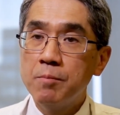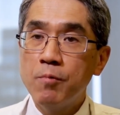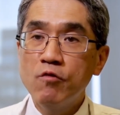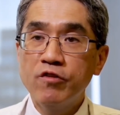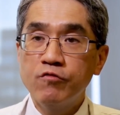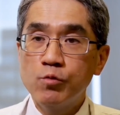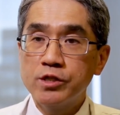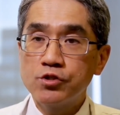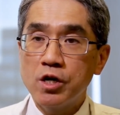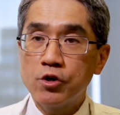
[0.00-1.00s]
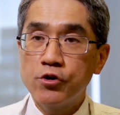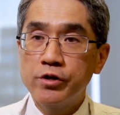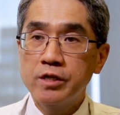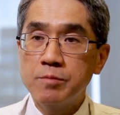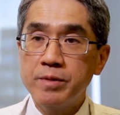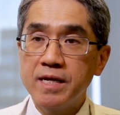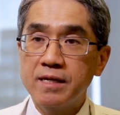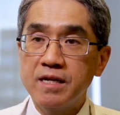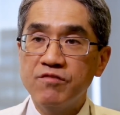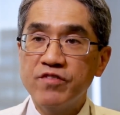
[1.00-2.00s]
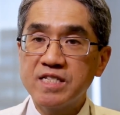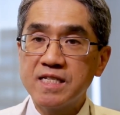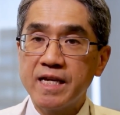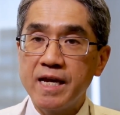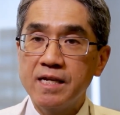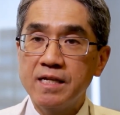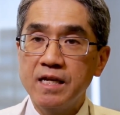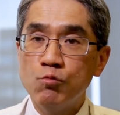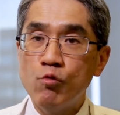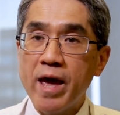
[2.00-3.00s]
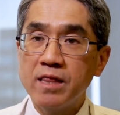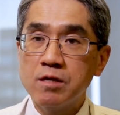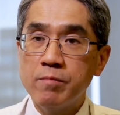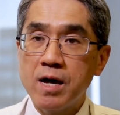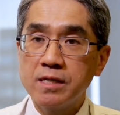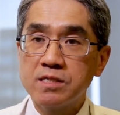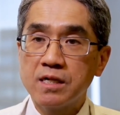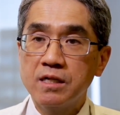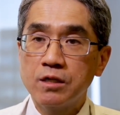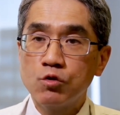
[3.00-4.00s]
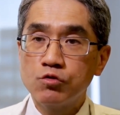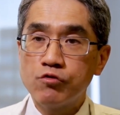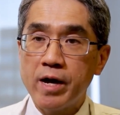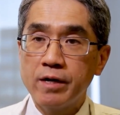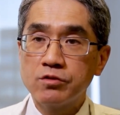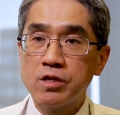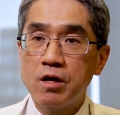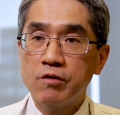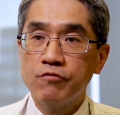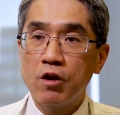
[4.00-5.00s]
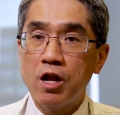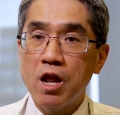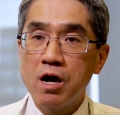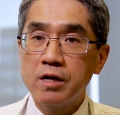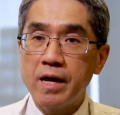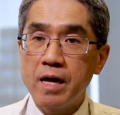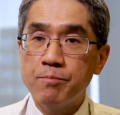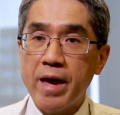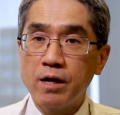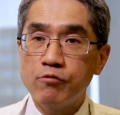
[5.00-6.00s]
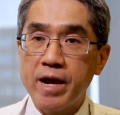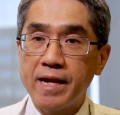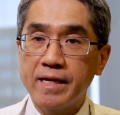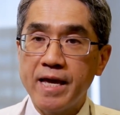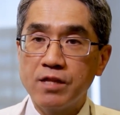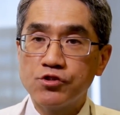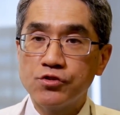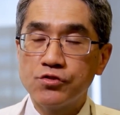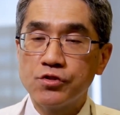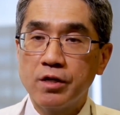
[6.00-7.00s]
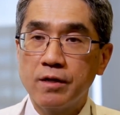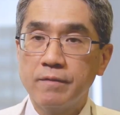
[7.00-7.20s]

both of which are currently being investigated in randomized clinical trials for lung and pancreatic cancers.